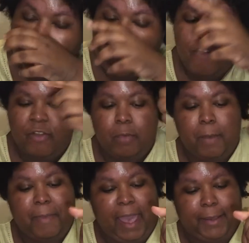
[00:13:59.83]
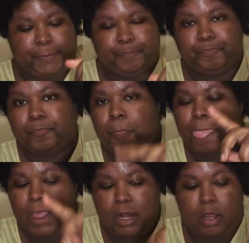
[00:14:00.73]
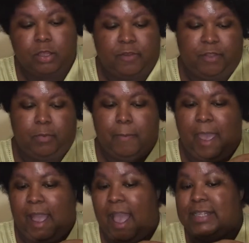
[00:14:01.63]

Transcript: I fell on my back. Not only I fell on my back, I